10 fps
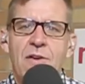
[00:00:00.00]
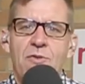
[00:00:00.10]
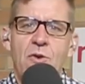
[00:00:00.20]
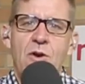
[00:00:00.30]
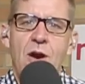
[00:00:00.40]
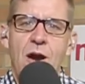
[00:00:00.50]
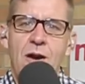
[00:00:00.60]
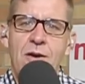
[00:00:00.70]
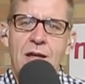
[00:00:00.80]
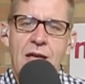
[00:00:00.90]
for
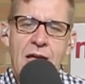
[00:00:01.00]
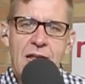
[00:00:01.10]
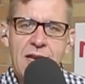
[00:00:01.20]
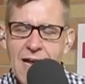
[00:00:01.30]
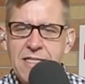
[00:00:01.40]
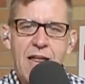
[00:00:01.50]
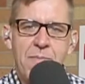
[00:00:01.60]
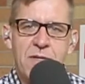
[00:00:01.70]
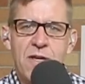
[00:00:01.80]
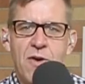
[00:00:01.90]
our next
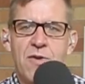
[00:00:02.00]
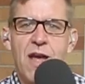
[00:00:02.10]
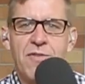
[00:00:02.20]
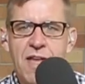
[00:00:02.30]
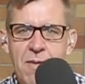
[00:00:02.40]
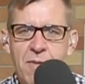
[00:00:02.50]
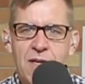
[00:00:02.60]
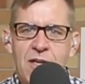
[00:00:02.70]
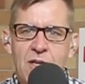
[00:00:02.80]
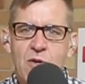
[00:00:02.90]
episode of
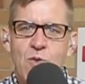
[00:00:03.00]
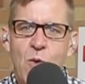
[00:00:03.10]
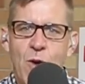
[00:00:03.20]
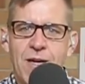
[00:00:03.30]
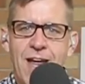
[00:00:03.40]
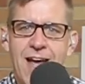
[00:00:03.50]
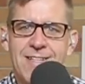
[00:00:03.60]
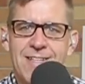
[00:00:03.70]
Keeping You Organized.